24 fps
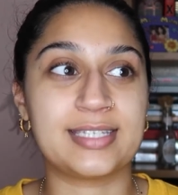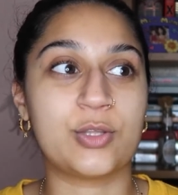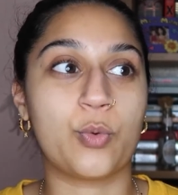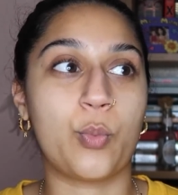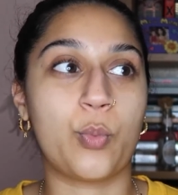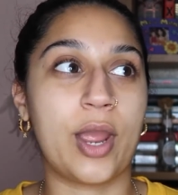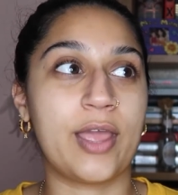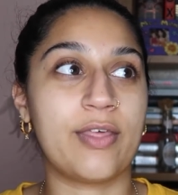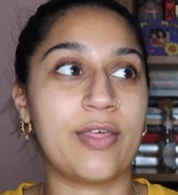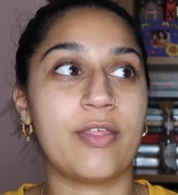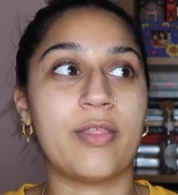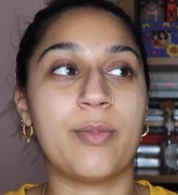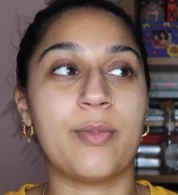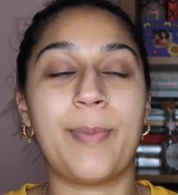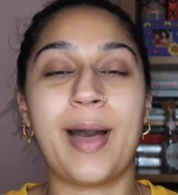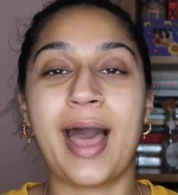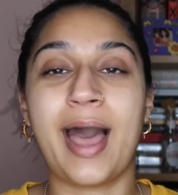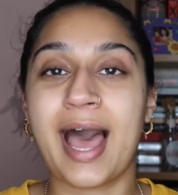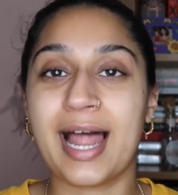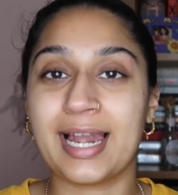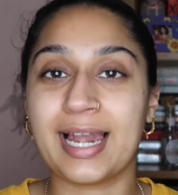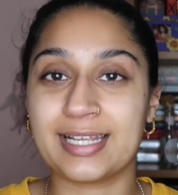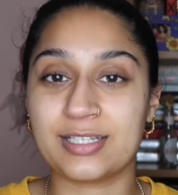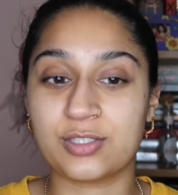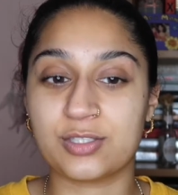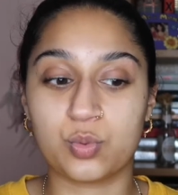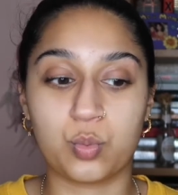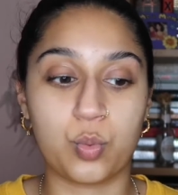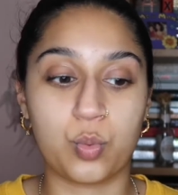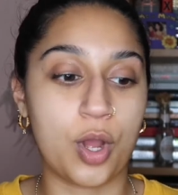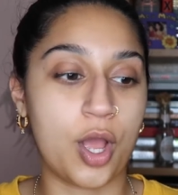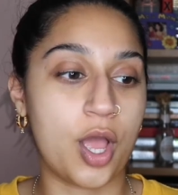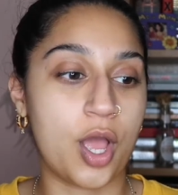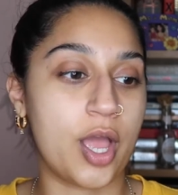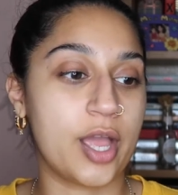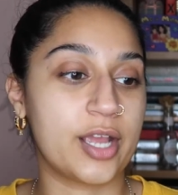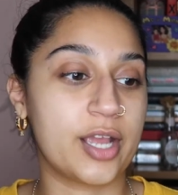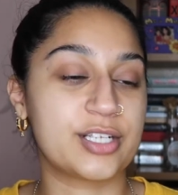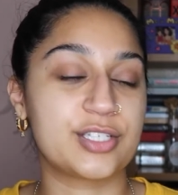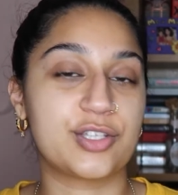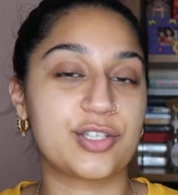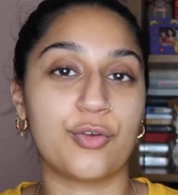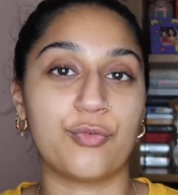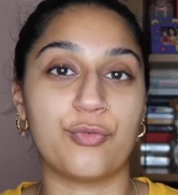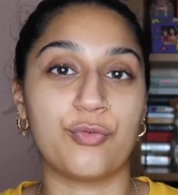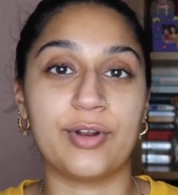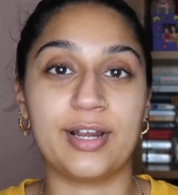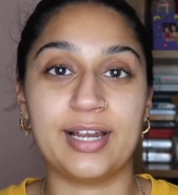the way that the palace works,
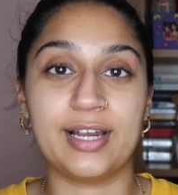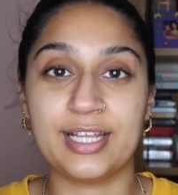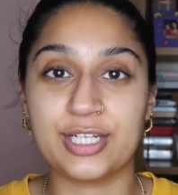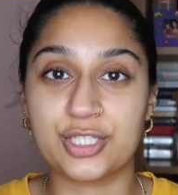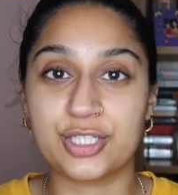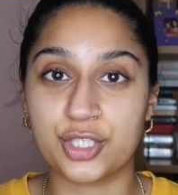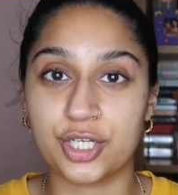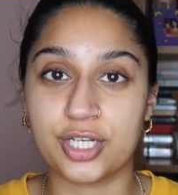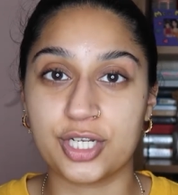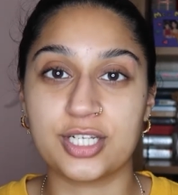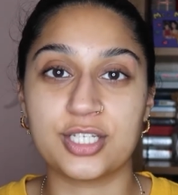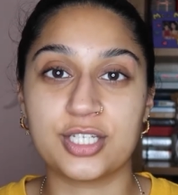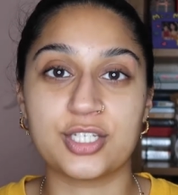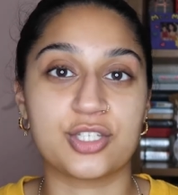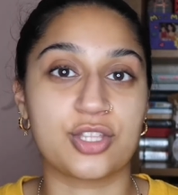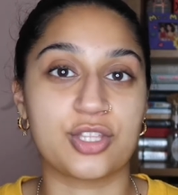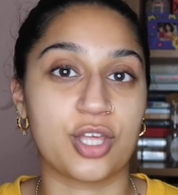the religions,